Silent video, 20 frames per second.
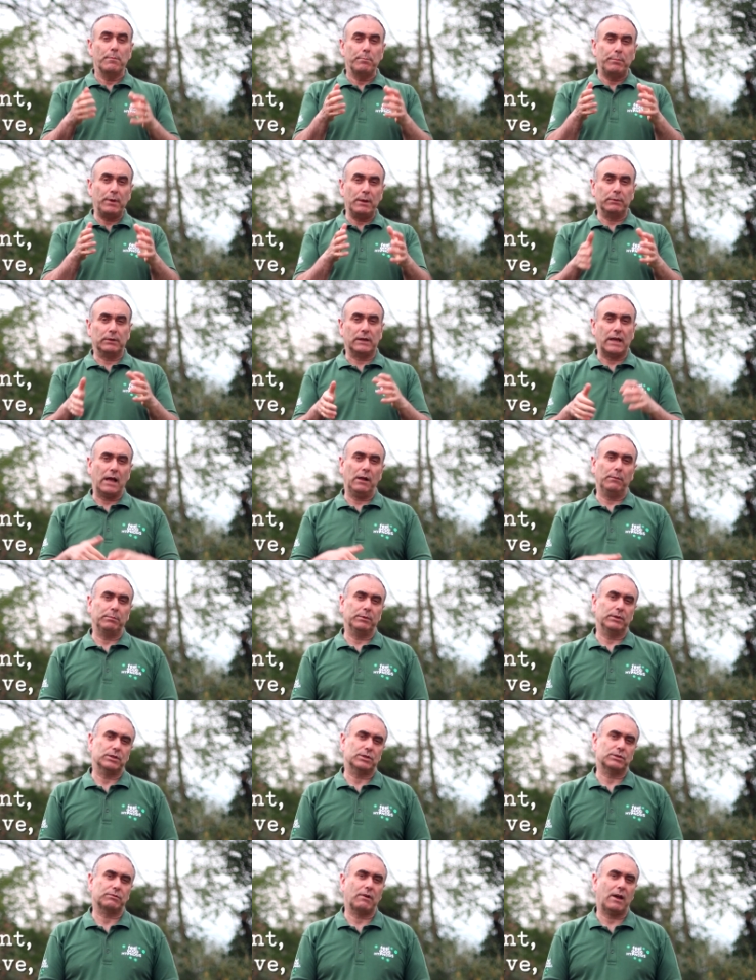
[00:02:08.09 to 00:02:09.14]
be able to help and
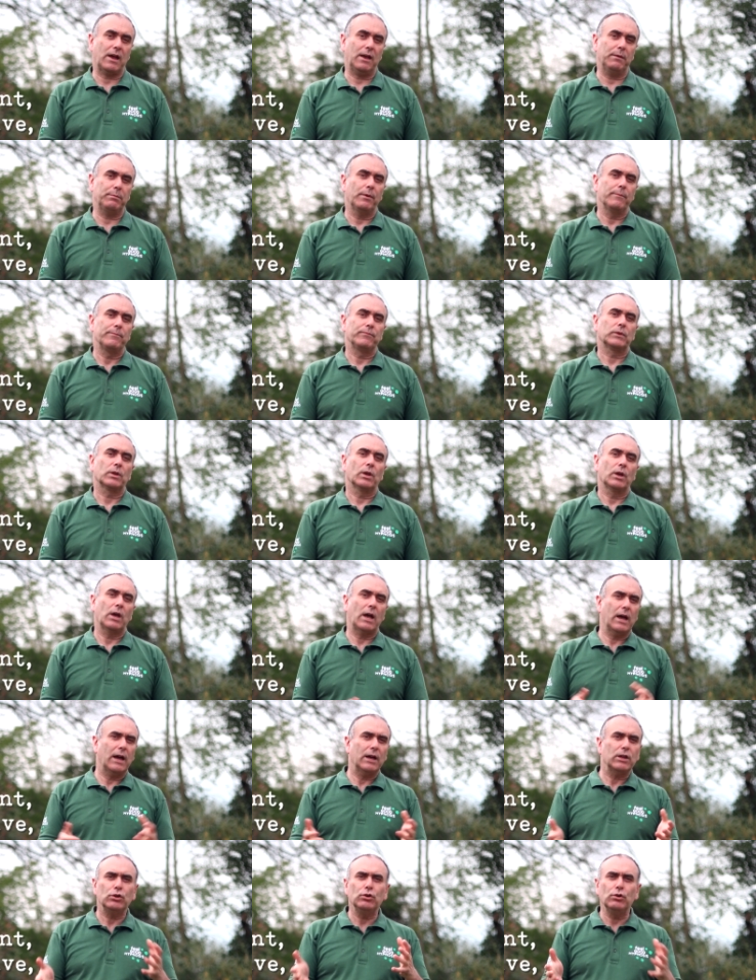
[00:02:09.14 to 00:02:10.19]
describe
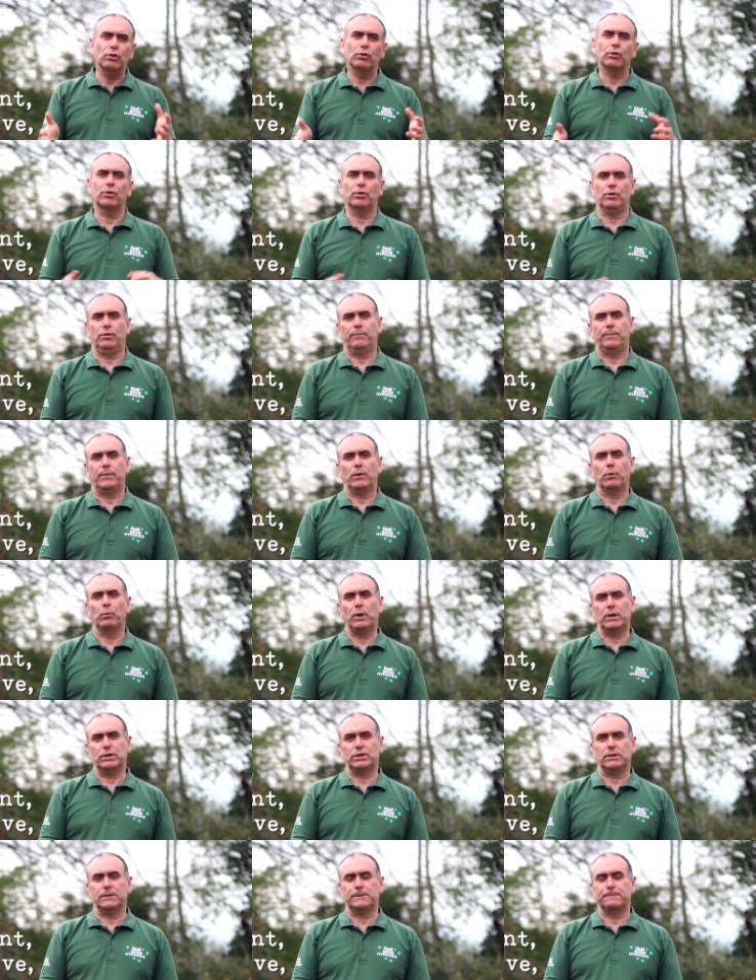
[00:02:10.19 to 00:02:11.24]
your
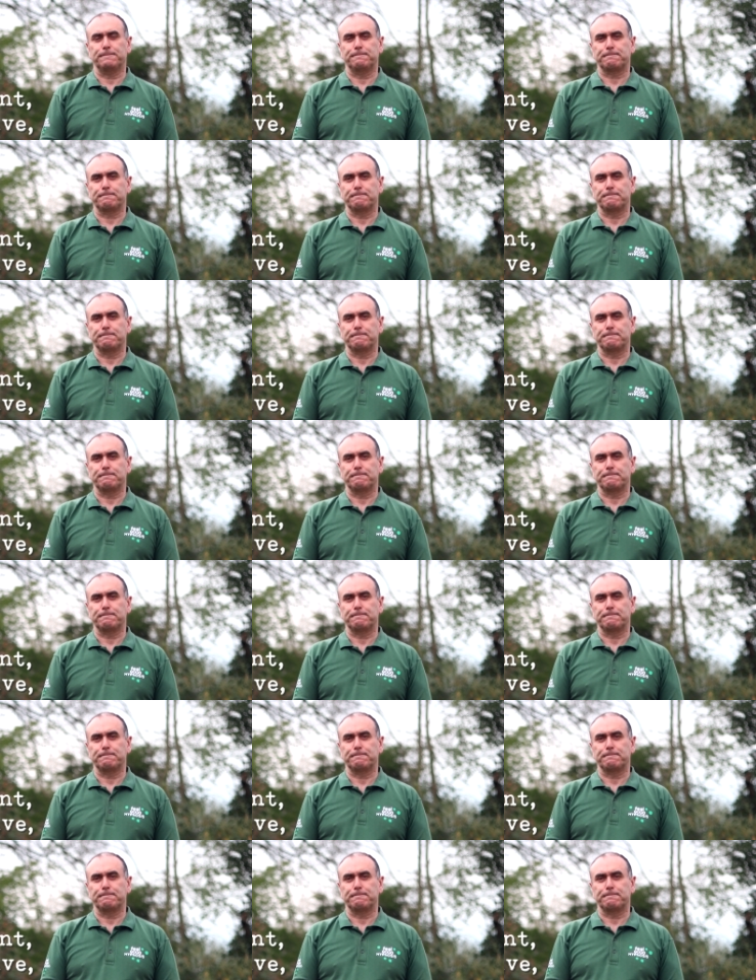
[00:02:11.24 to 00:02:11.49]
wishes.